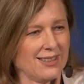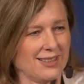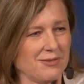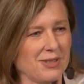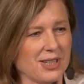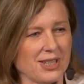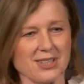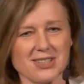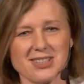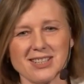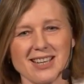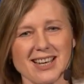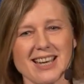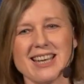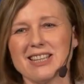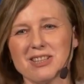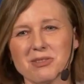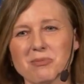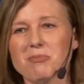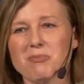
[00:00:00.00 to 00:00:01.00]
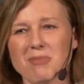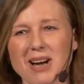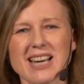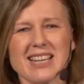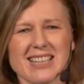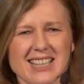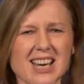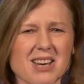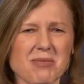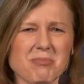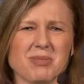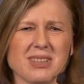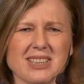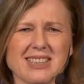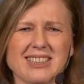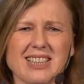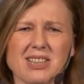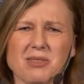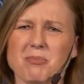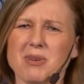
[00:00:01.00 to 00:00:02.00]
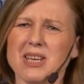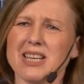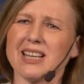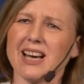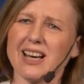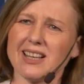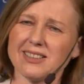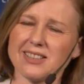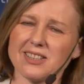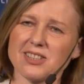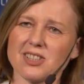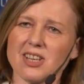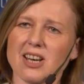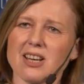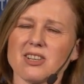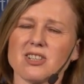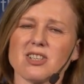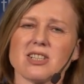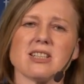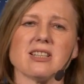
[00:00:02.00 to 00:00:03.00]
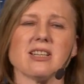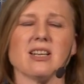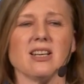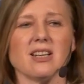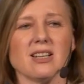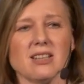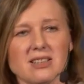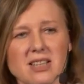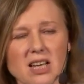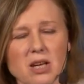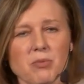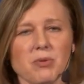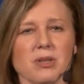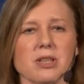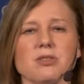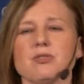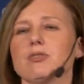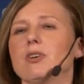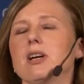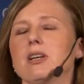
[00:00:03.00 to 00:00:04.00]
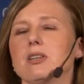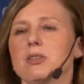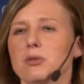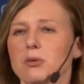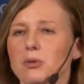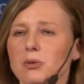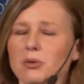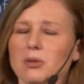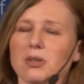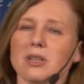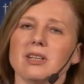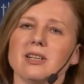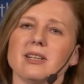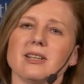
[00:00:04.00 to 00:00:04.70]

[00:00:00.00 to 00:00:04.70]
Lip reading: because it might happen that being under sanction, they will try to